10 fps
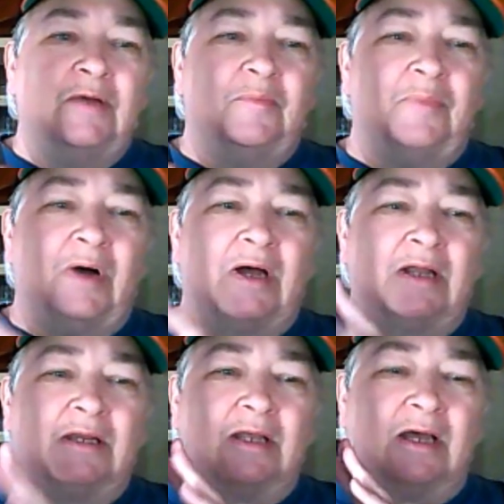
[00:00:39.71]

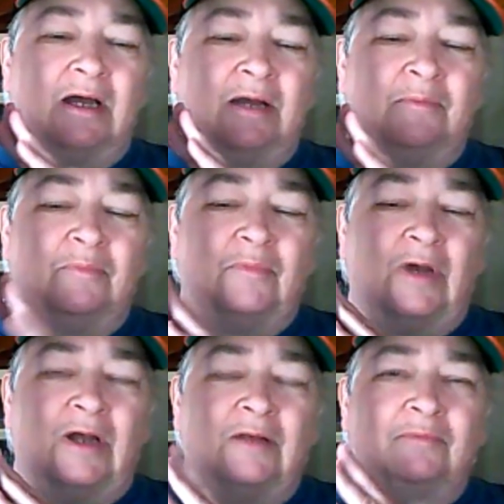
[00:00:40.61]
but
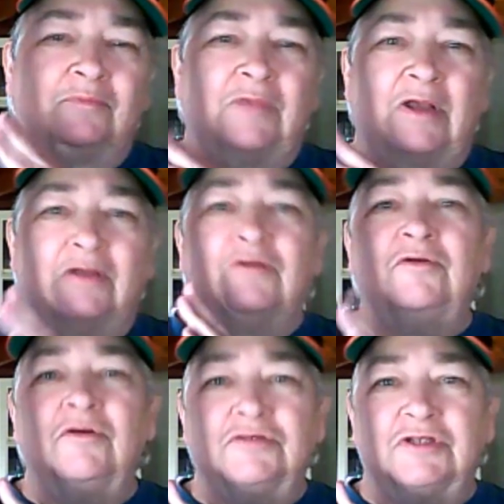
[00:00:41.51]

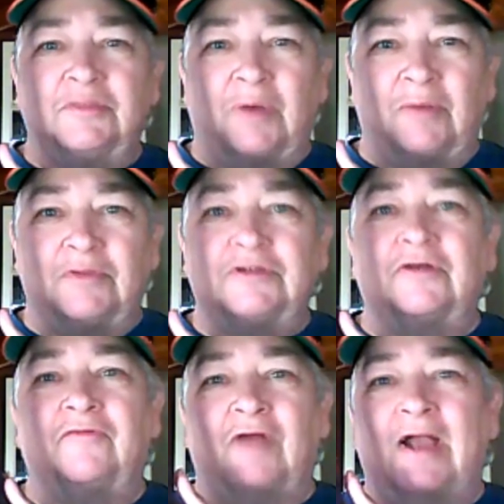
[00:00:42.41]
kudos to the
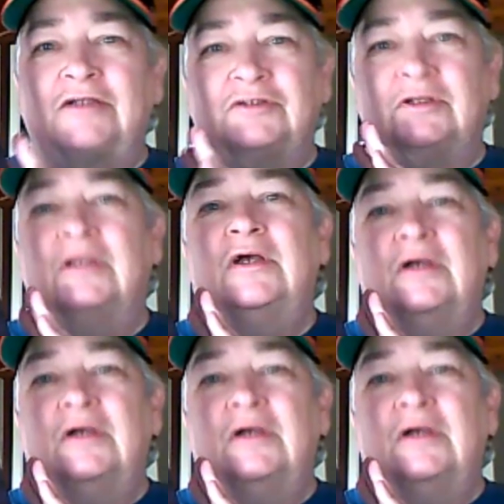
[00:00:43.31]
publisher for actually